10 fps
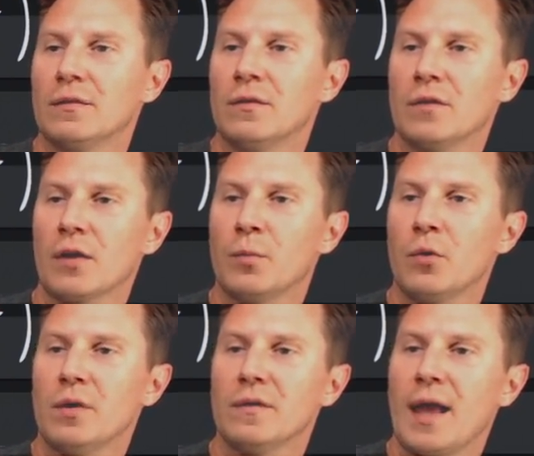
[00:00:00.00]
this
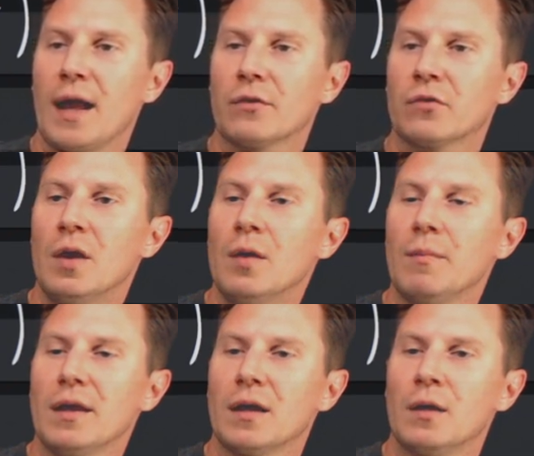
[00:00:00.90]
exponent x
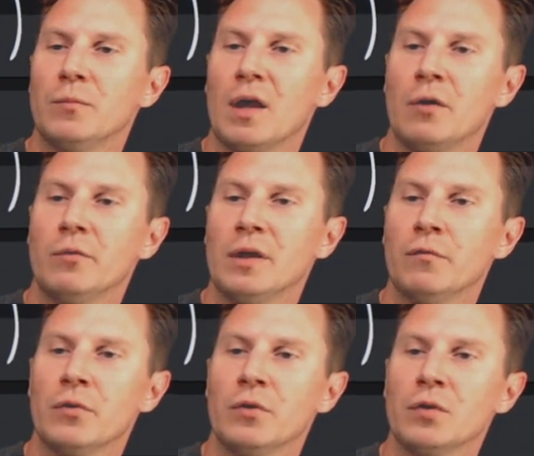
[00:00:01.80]
may come down
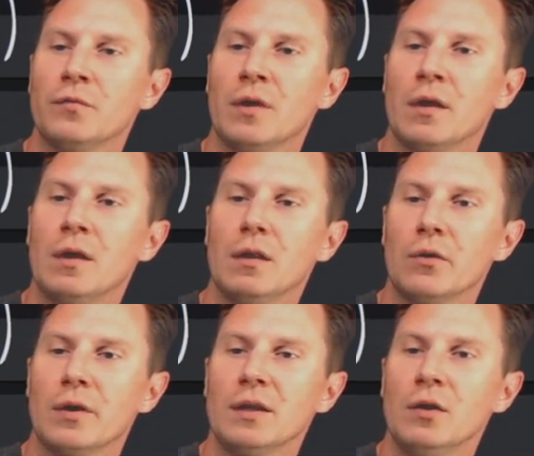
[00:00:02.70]
in front of the
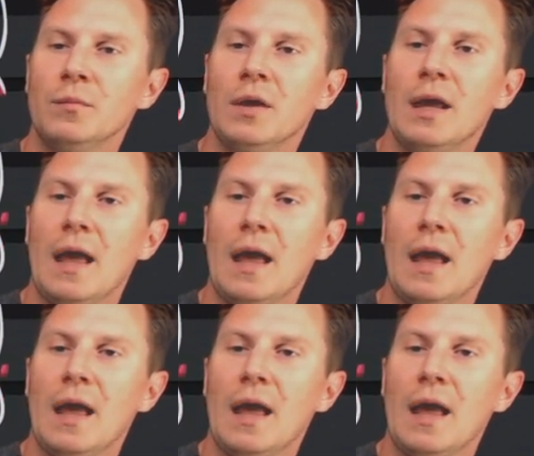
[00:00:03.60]
logarithm,